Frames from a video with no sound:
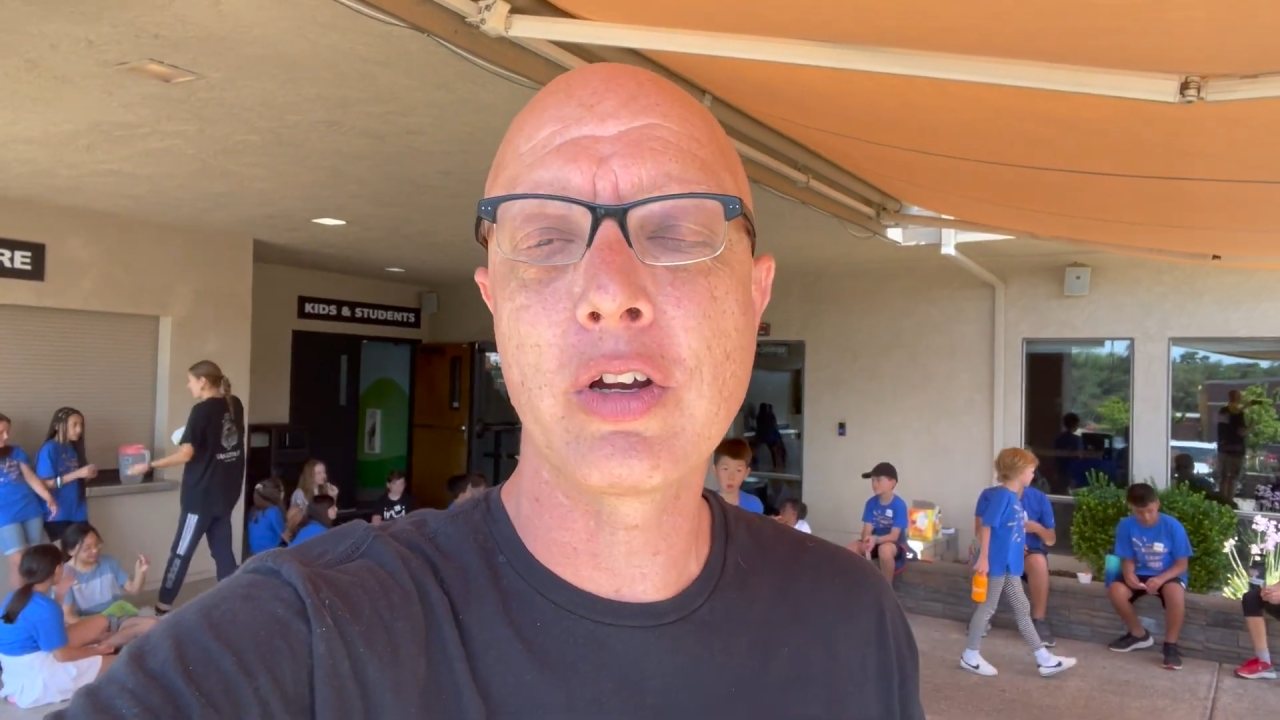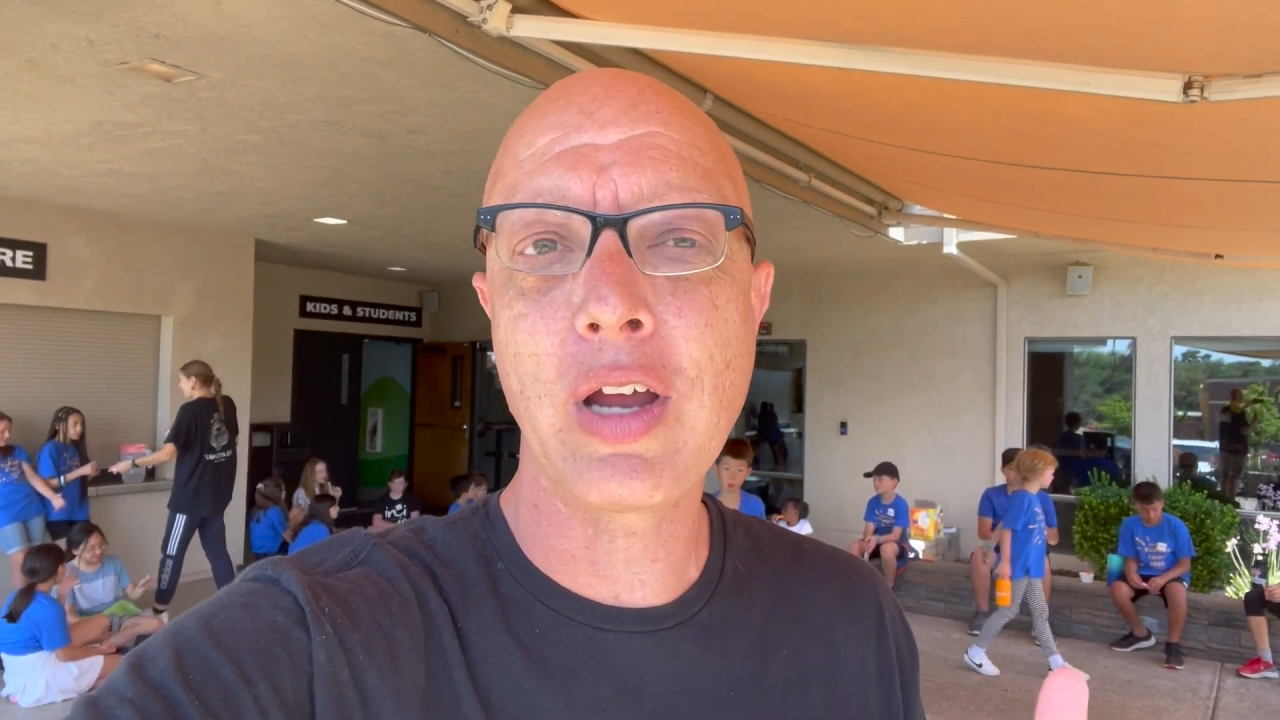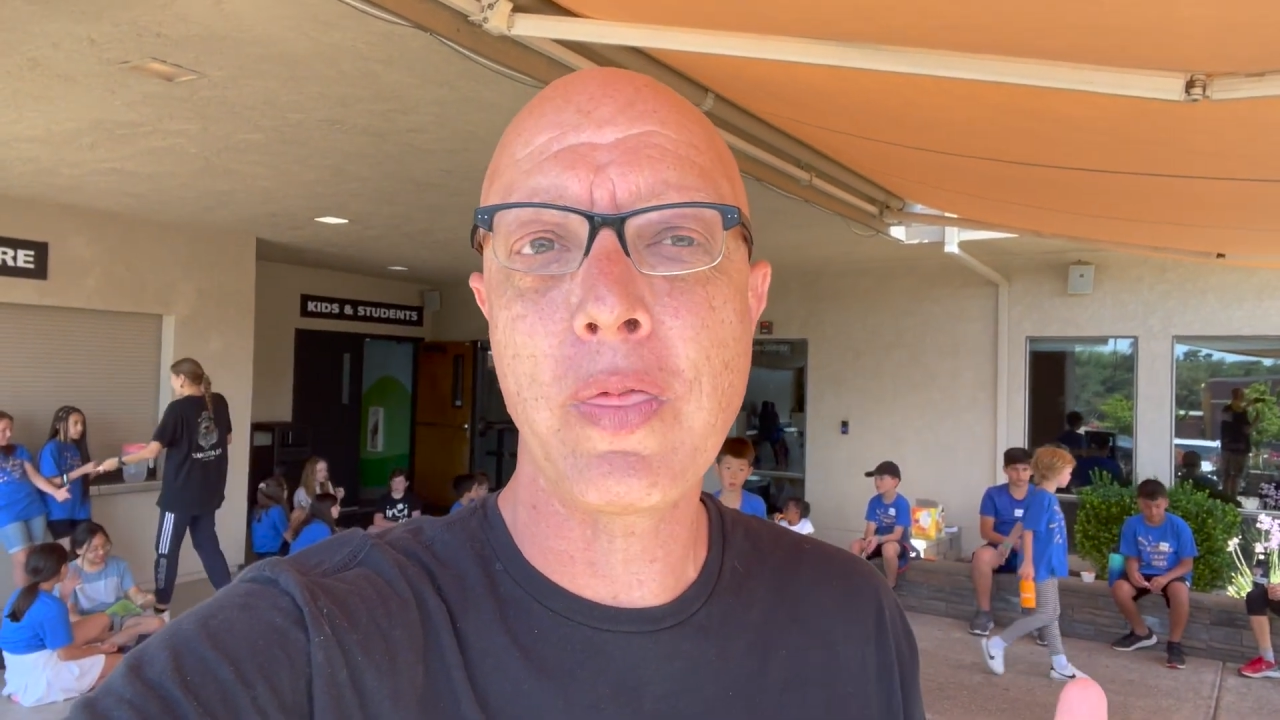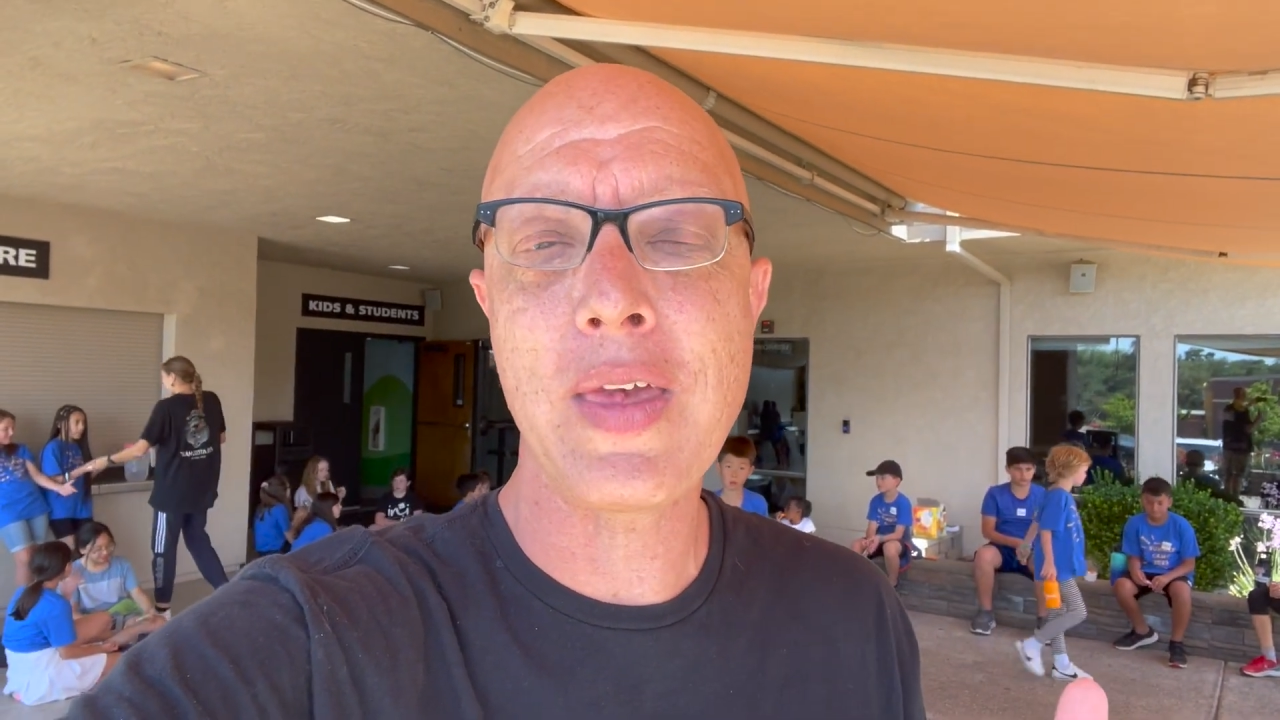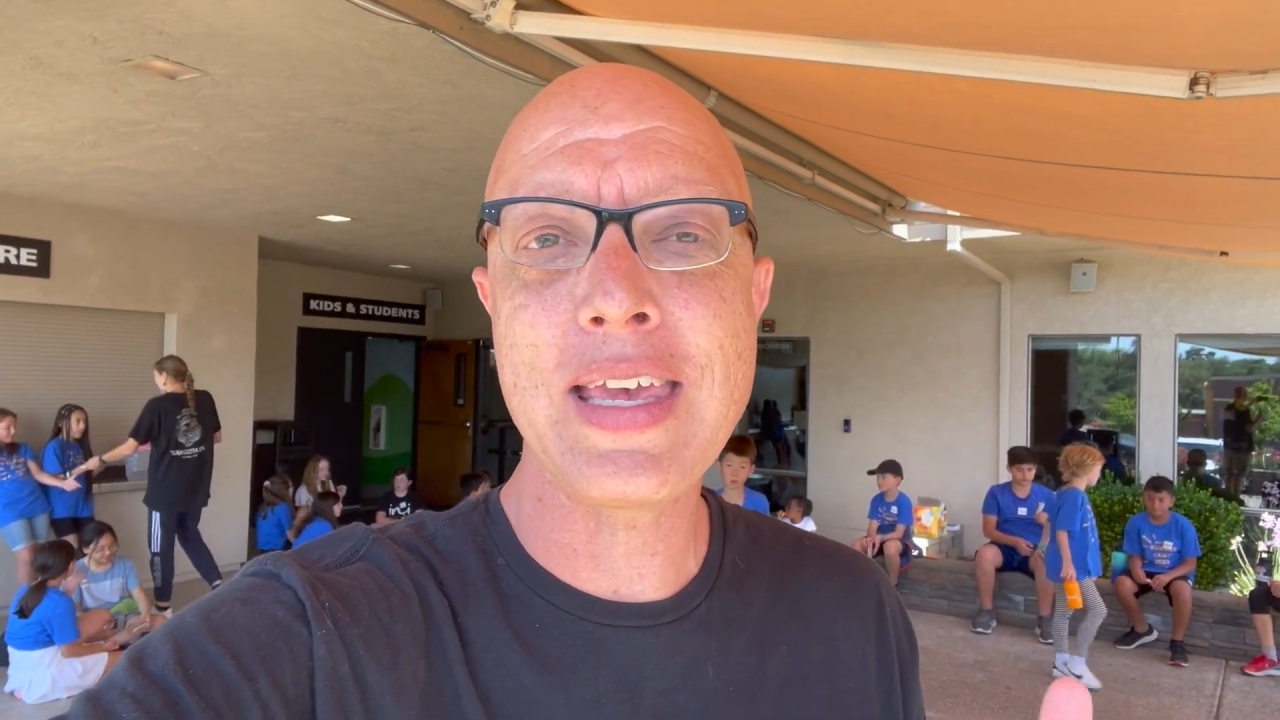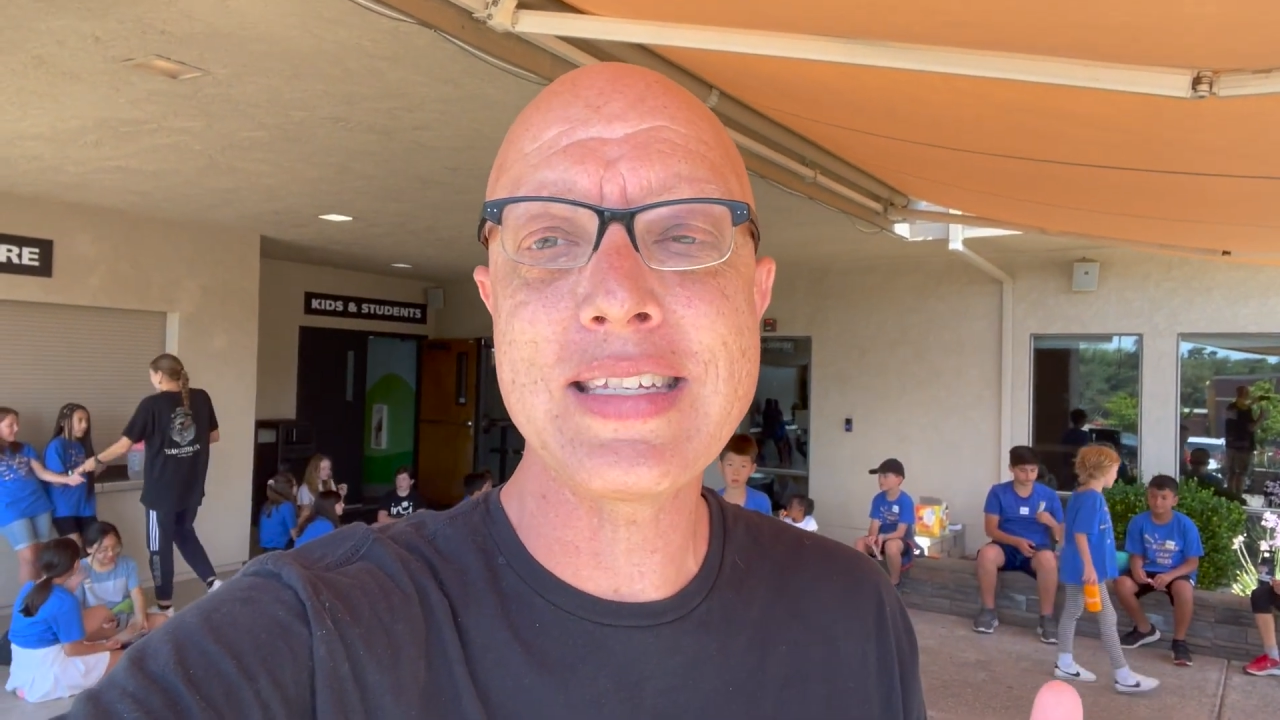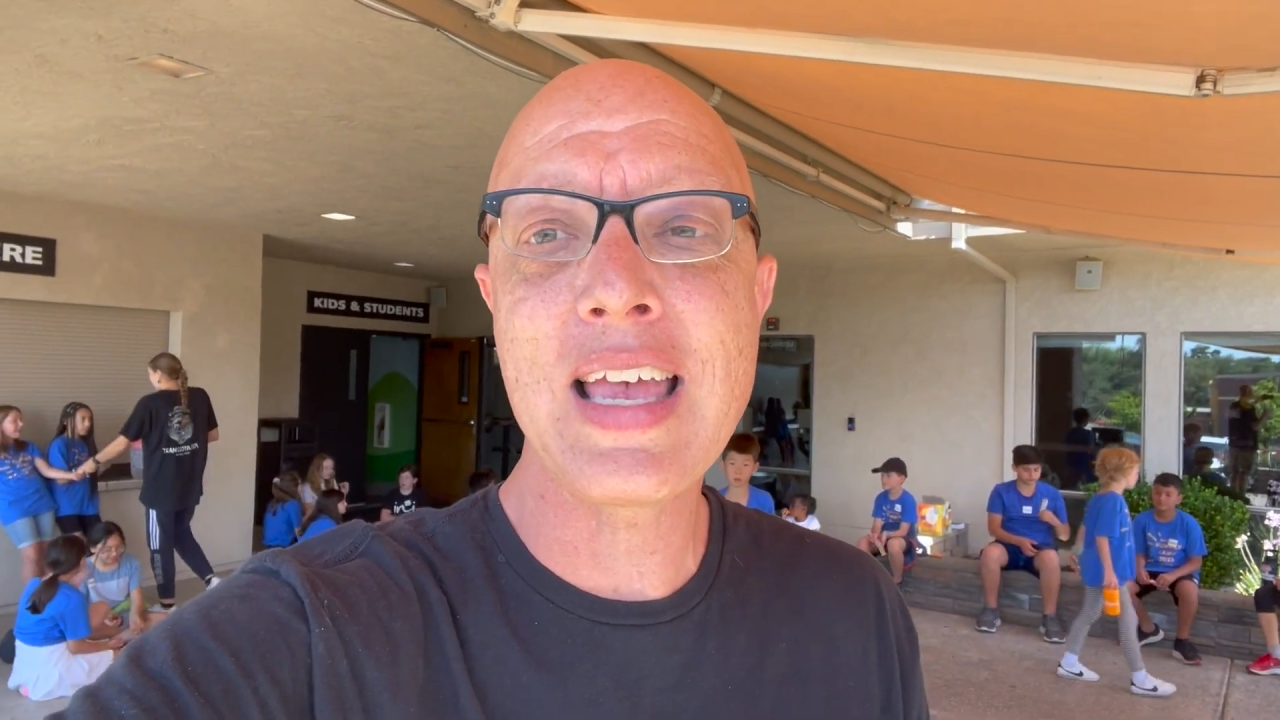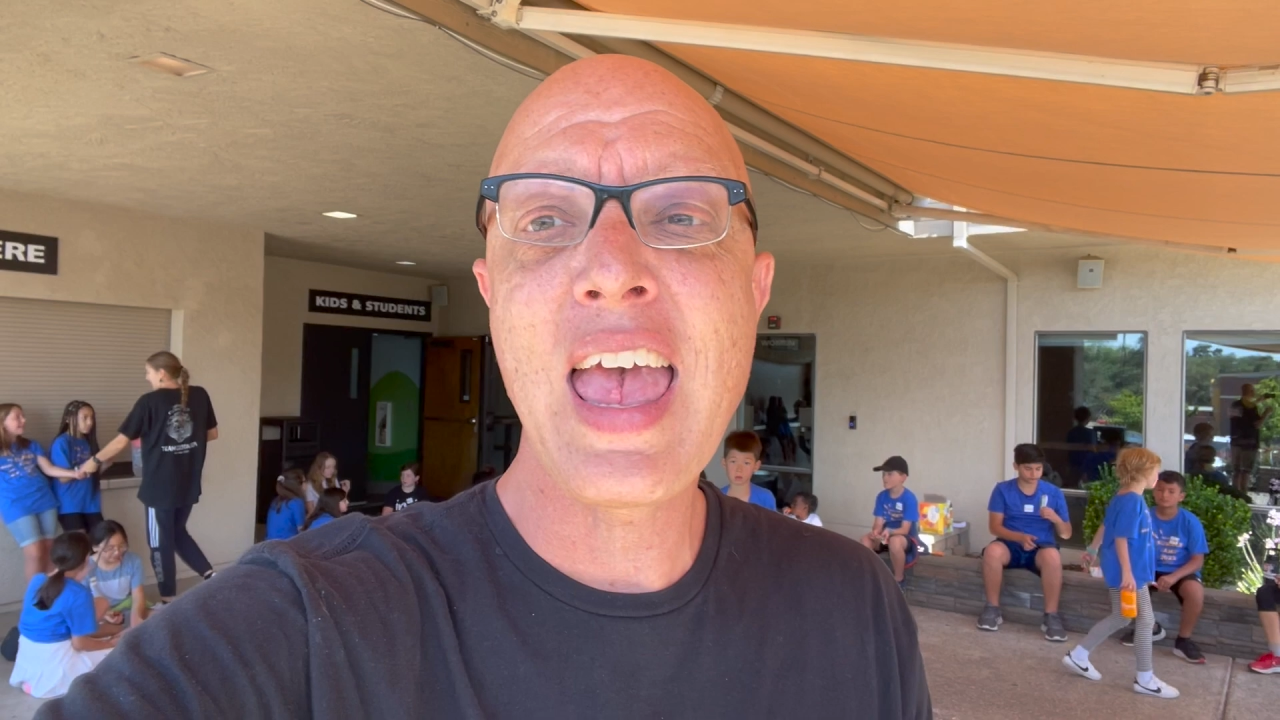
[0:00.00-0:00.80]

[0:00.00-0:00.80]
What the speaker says: great things.